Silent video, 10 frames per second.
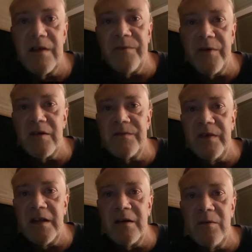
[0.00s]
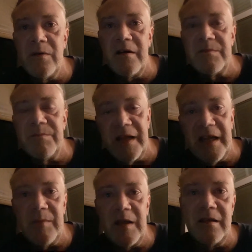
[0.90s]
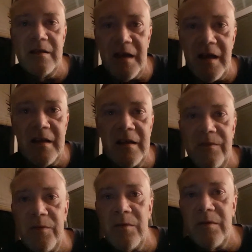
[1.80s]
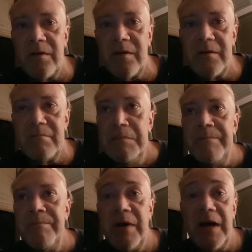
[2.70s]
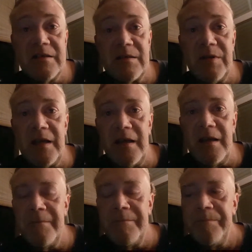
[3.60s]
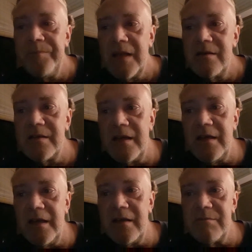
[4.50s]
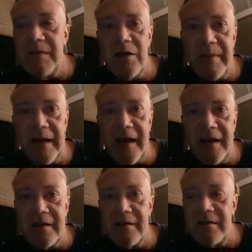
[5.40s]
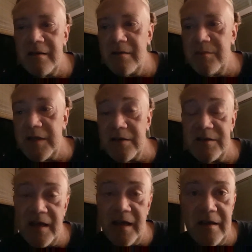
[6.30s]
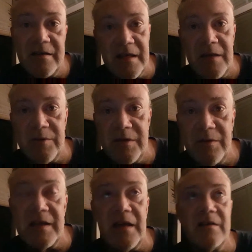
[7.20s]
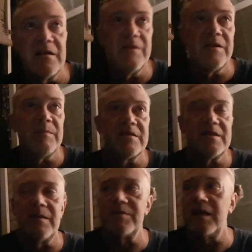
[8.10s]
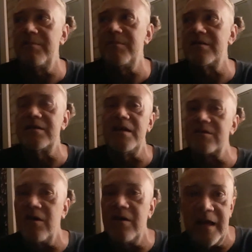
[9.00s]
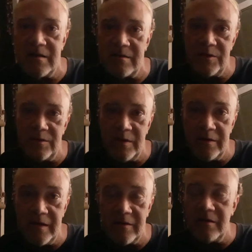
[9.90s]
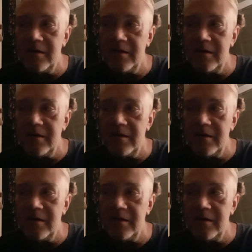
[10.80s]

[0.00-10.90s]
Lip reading: first video where he's blaming Tally for possibly sending his mail back because Tally said he would do it. Now, here's another thing about Sam. Sam doesn't take sarcasm too well either.